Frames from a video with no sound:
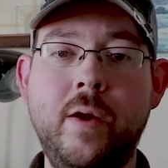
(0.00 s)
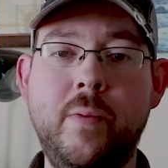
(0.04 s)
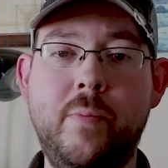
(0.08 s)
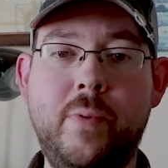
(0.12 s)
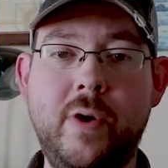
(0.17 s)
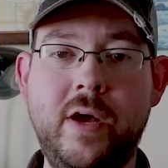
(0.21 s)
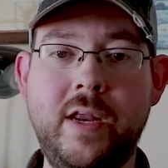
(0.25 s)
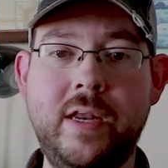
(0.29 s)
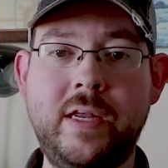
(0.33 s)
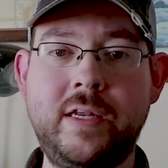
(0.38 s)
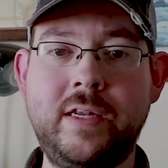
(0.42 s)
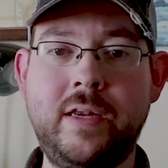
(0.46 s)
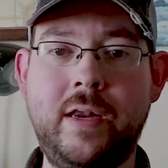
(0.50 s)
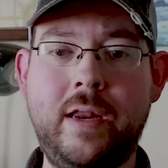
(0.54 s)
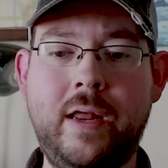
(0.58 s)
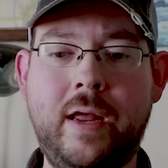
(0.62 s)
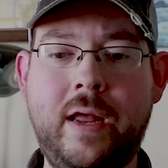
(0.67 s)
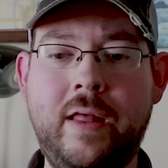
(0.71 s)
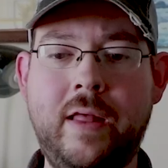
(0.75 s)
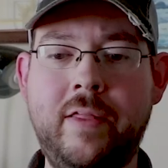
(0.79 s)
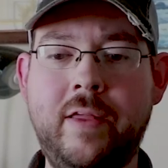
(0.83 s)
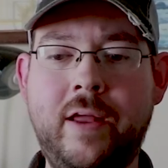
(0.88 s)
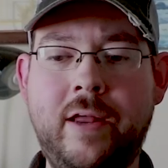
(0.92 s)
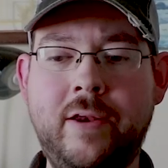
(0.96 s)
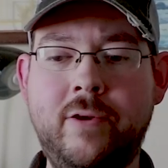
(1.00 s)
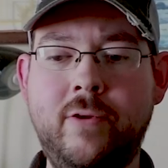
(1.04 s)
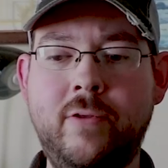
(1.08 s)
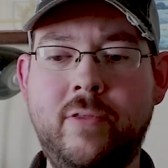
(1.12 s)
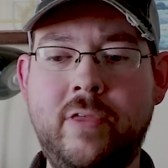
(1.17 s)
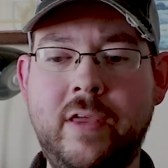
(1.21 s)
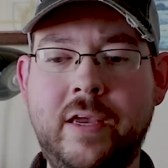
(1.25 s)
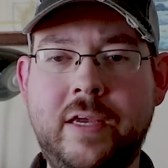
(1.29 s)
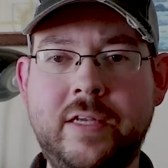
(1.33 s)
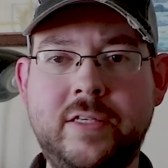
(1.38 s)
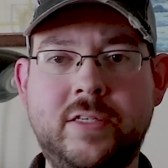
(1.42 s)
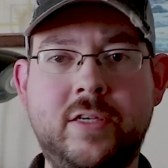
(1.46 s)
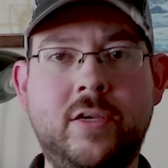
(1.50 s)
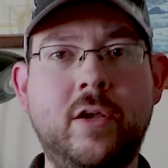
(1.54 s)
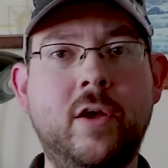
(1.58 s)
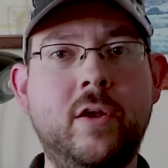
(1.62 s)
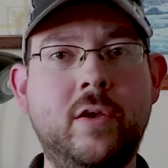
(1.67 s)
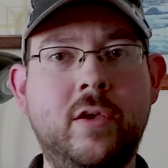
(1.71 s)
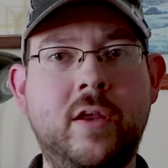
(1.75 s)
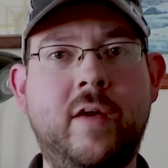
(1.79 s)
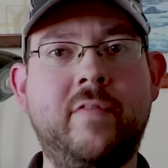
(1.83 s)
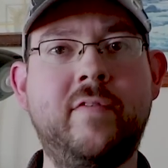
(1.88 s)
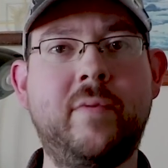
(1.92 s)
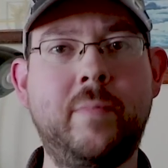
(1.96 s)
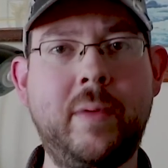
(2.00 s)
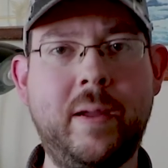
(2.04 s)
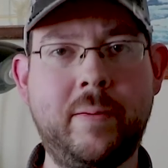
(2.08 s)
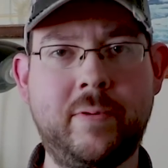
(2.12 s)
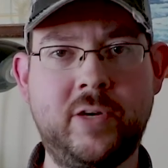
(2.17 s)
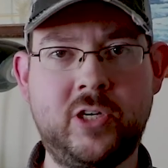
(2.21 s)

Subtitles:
but I do think it's good enough to be able